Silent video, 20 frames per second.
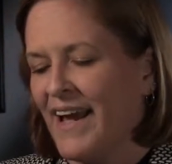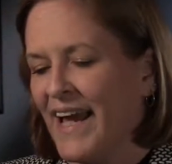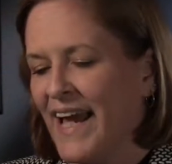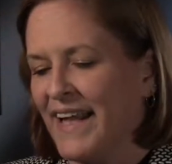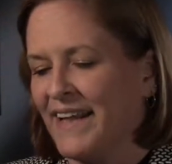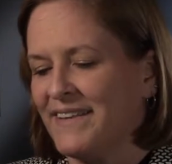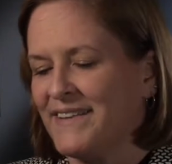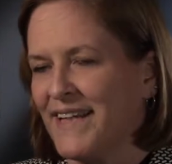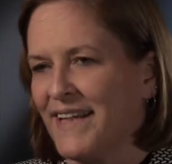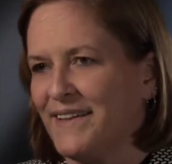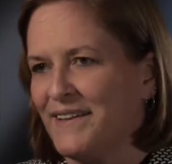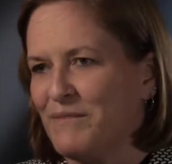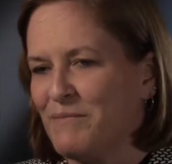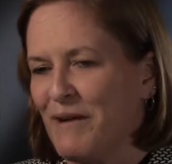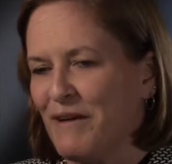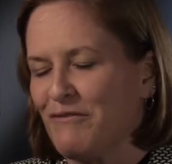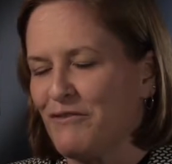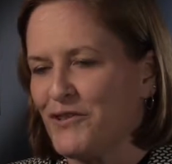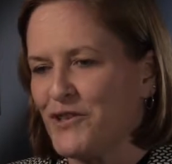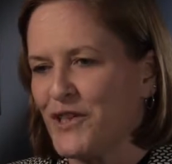and attended
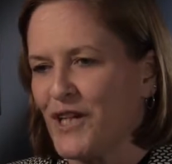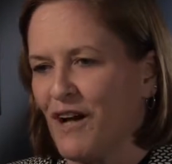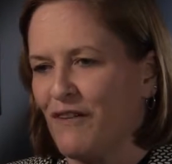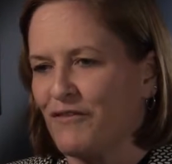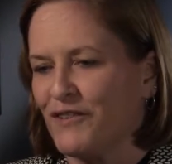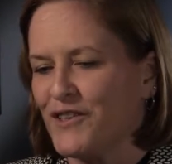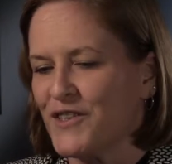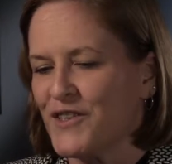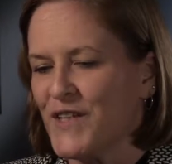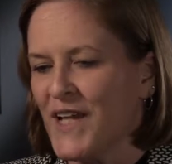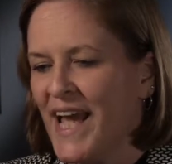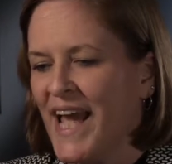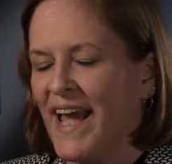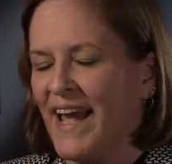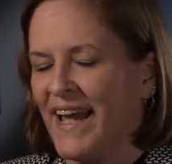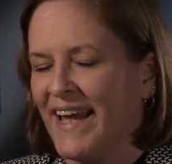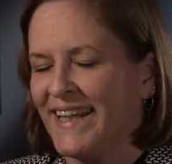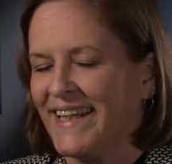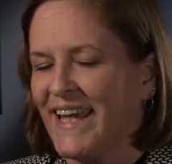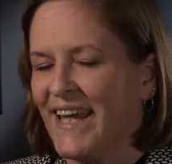my first conference
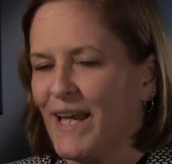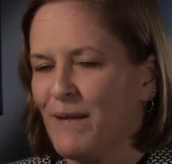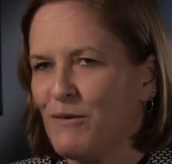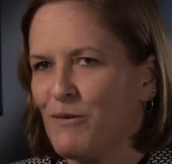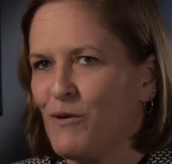and came